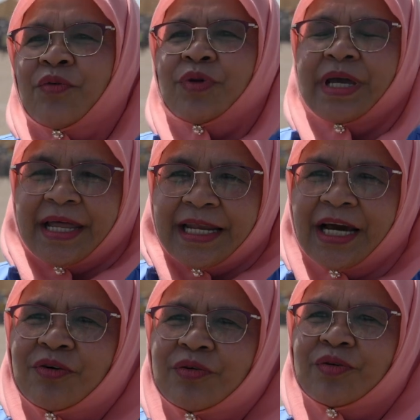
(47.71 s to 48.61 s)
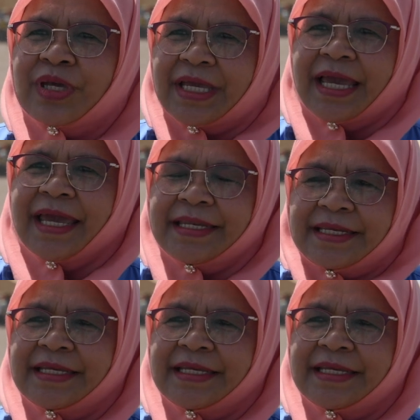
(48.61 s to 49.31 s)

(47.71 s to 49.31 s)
we are now looking at